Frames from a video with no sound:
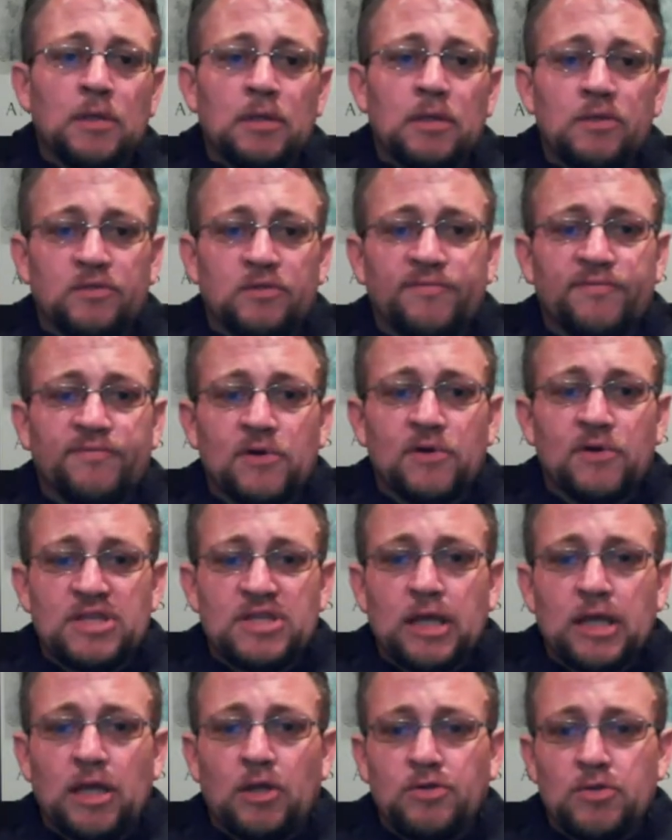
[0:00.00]
So the first
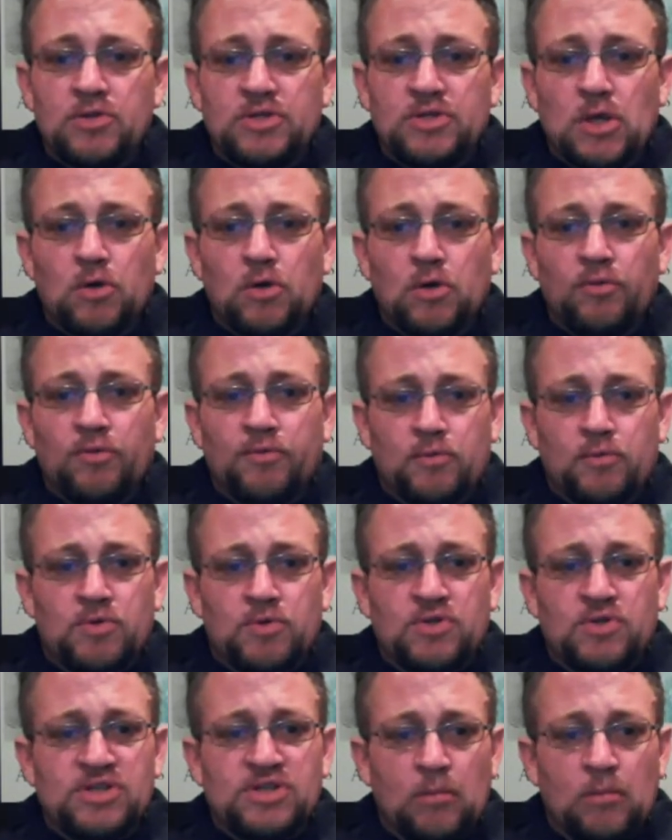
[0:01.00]
thing I'll do is I'll go through
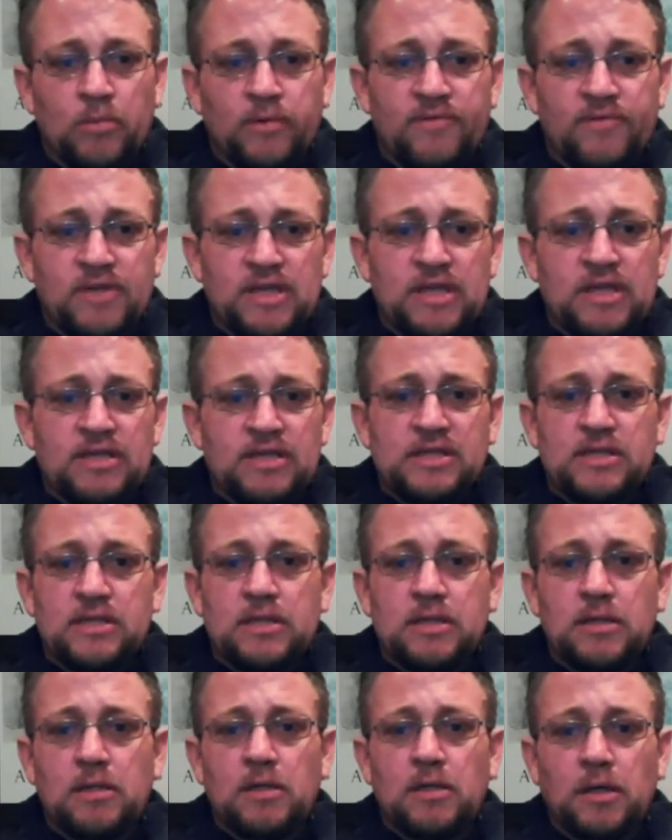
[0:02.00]
some of
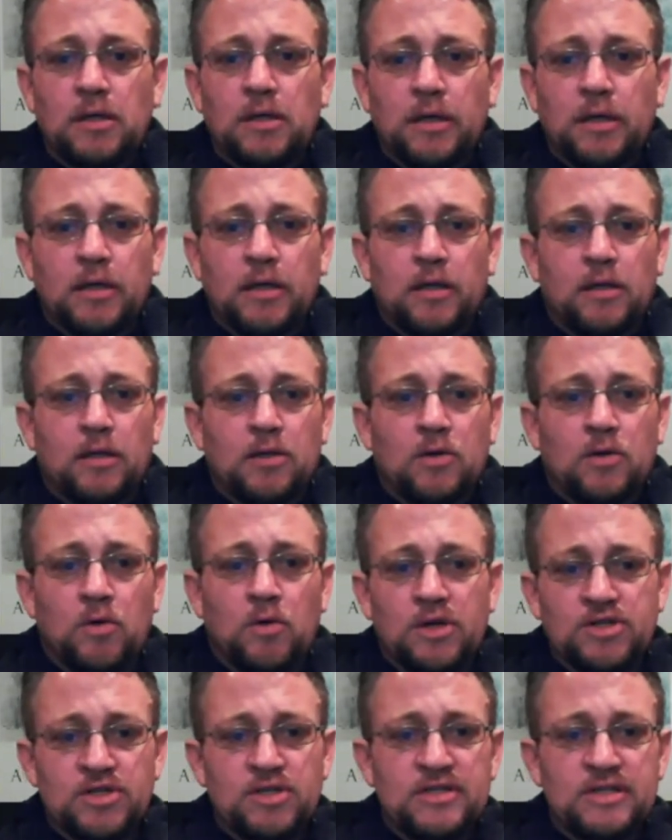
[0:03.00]
these
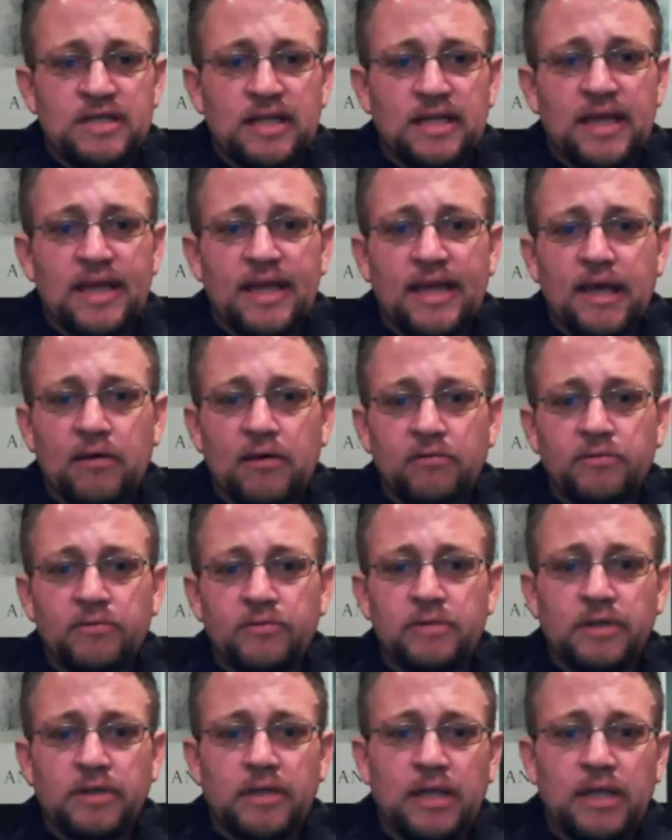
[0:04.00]
questions that I have.
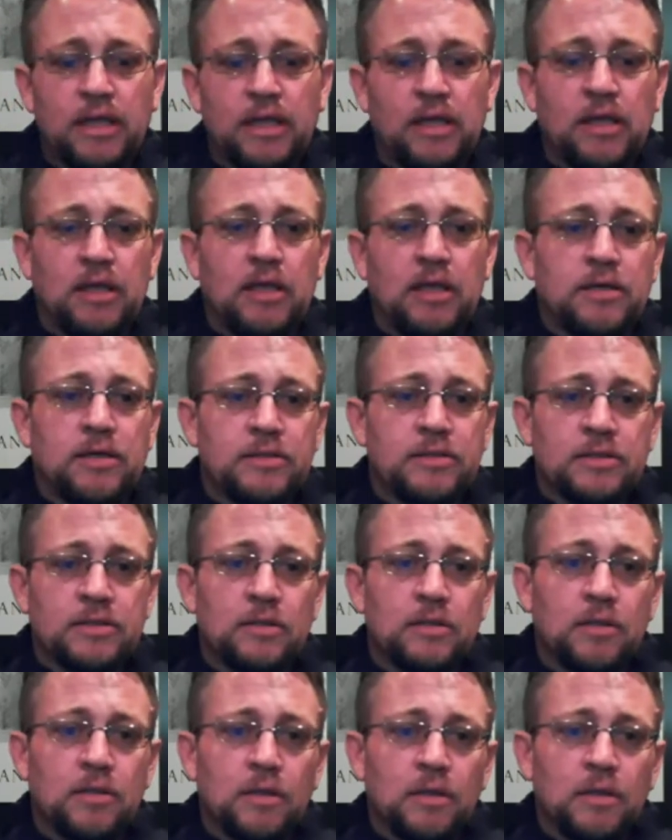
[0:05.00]
And
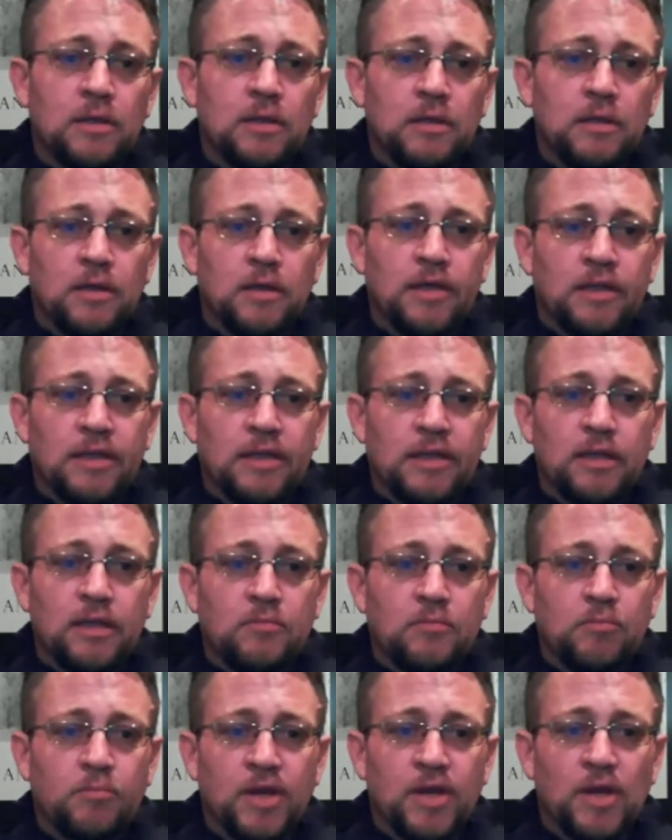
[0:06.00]

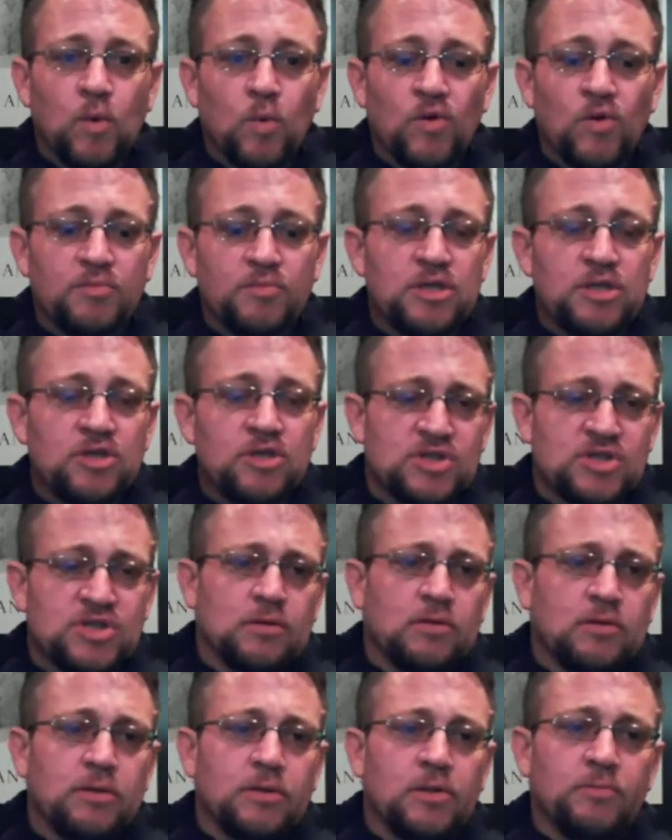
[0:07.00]
again, bear with me just
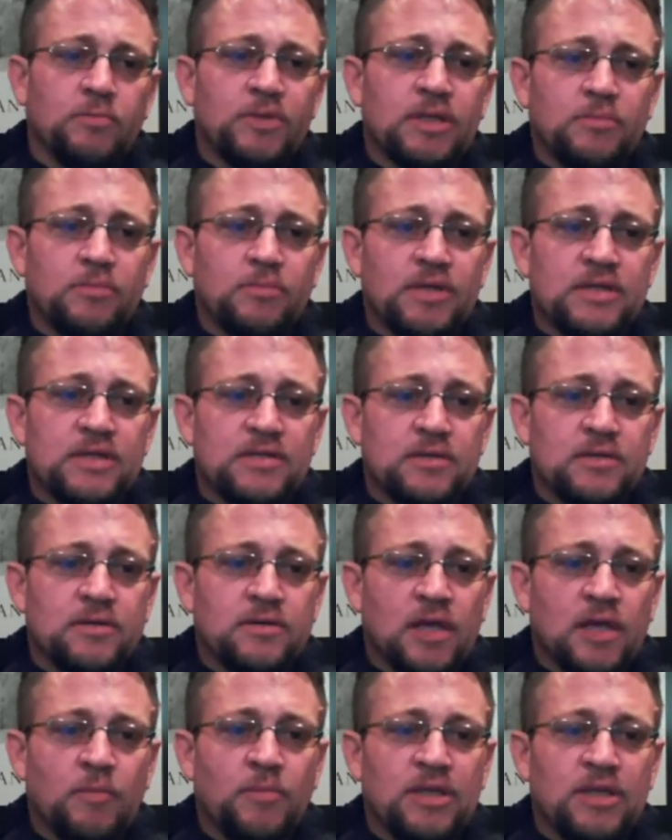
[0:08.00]
a little bit because they're
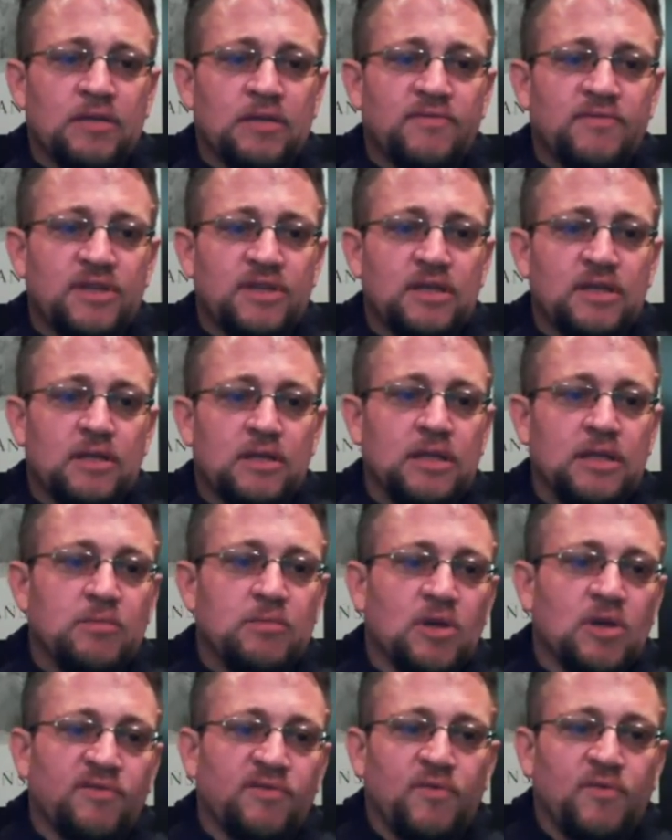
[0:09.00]
coming in via an
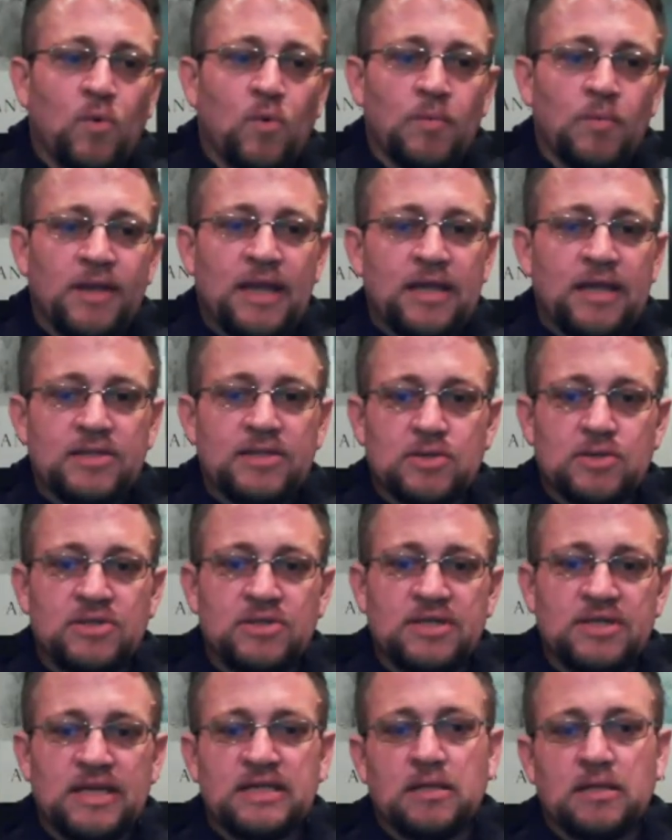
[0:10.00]
email format, so it
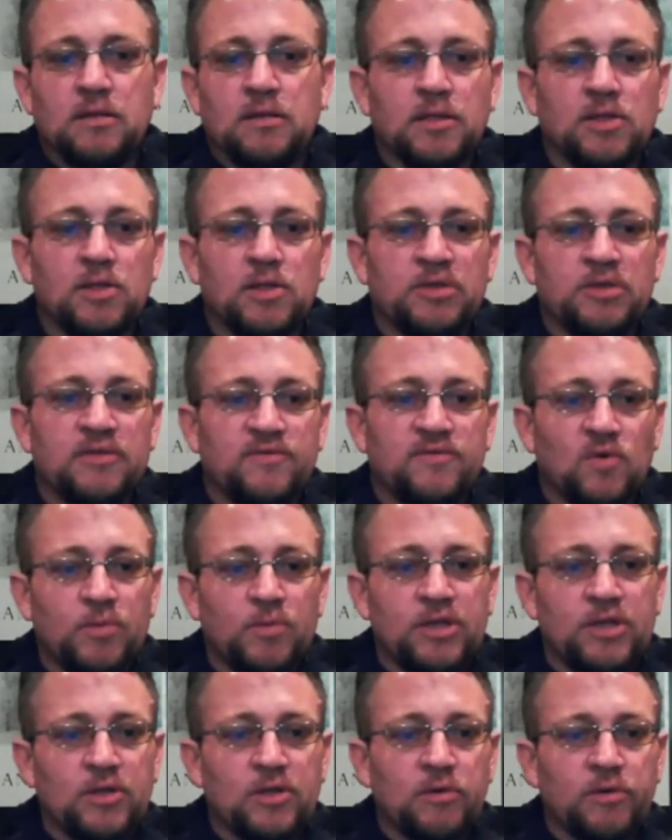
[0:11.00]
takes a little bit for
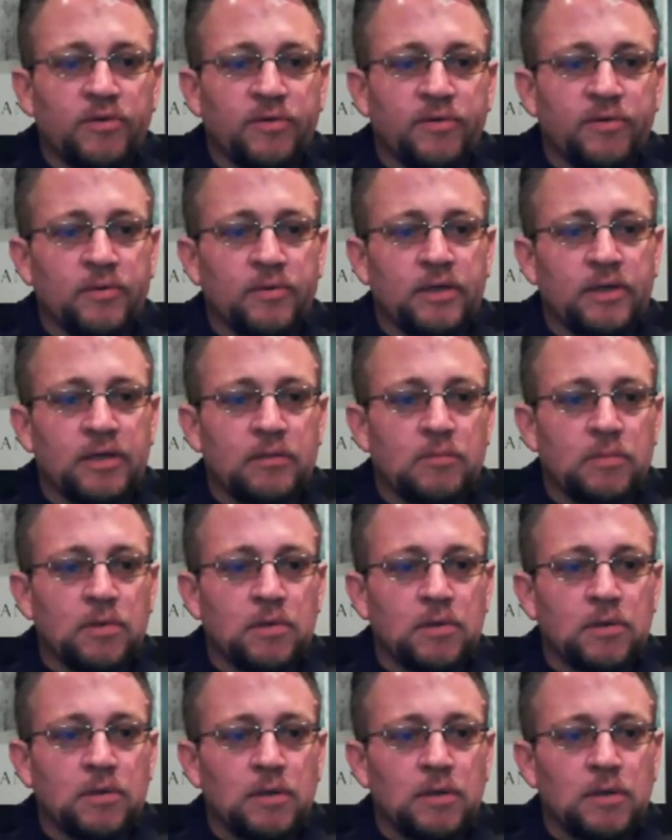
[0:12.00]
me to go through them.